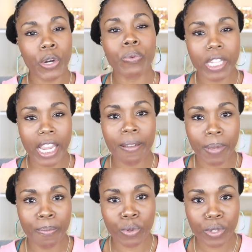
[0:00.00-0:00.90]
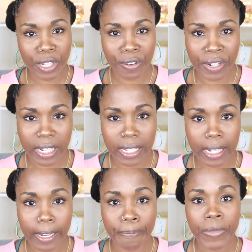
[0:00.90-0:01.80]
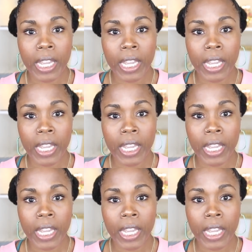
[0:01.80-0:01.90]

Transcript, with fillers: don't take people seriously.